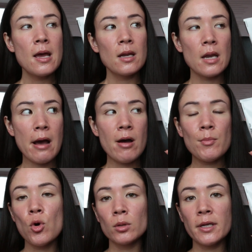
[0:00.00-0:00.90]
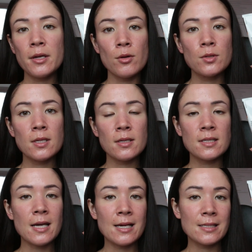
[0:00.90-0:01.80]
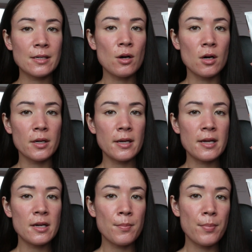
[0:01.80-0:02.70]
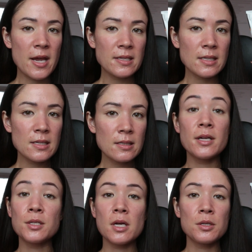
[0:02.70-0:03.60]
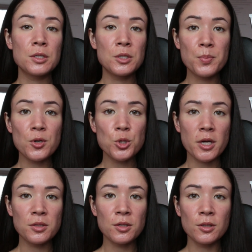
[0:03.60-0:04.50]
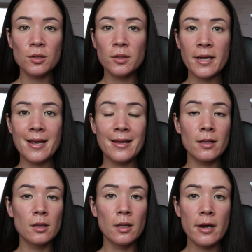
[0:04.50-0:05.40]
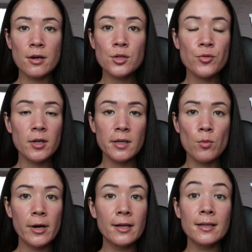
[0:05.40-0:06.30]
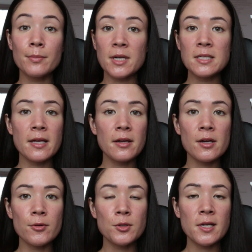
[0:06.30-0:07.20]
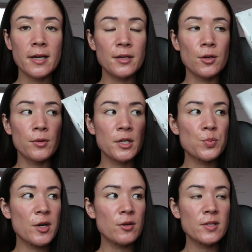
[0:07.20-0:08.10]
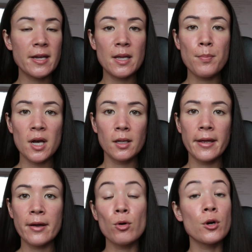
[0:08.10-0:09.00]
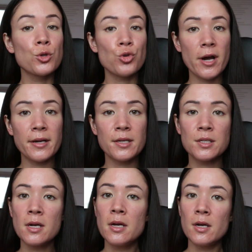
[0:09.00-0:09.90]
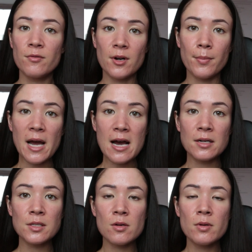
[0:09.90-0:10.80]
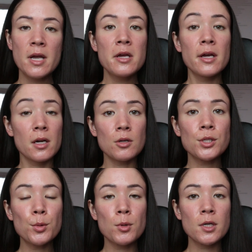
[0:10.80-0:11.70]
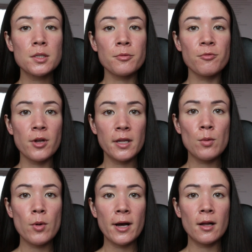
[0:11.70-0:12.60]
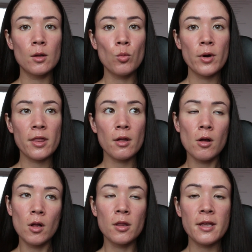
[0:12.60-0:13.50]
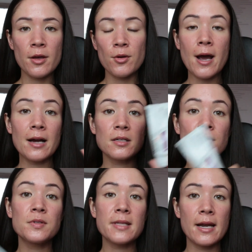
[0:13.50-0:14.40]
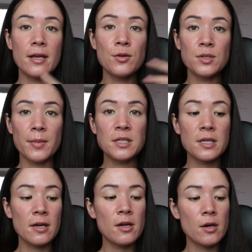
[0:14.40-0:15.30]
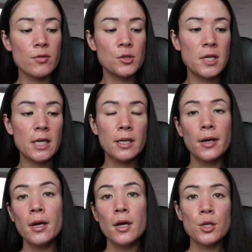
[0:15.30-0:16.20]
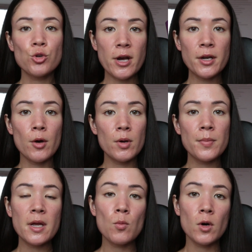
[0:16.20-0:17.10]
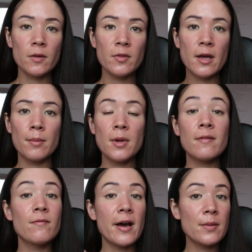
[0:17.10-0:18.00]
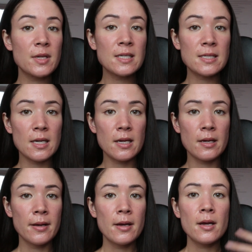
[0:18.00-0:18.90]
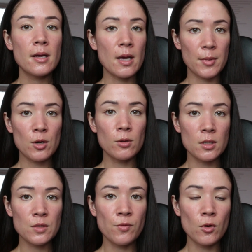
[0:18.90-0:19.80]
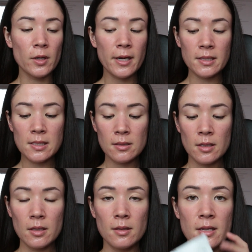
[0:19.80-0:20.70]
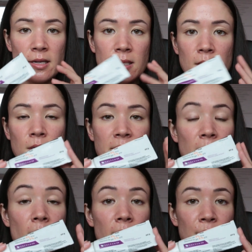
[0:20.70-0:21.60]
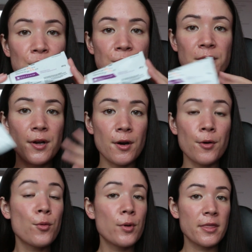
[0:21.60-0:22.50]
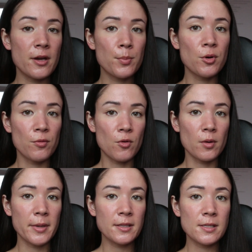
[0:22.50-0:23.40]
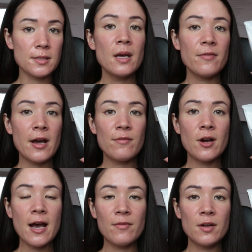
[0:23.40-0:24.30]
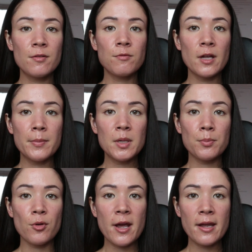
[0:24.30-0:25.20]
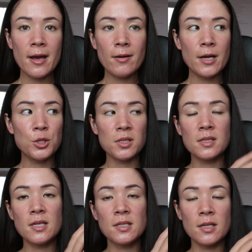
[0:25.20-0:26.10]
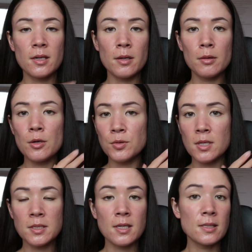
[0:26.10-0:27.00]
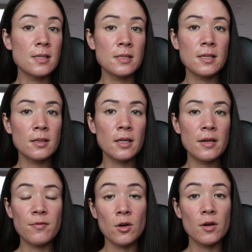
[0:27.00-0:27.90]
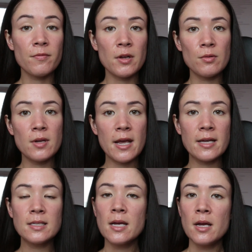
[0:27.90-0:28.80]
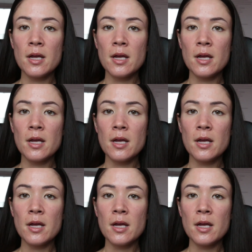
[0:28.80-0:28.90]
Now I'm only using this as an on-need basis. It is super gentle. It layers really well in my skincare routine. I don't experience any pilling or dryness from Aczone. It also works really well with all the other actives that I use in my skincare routine, tretinoin being one of them, vitamin C, chemical exfoliants. This does not interfere with their performance. If I ever have an inflamed breakout, I just need to use this consistently for a few days.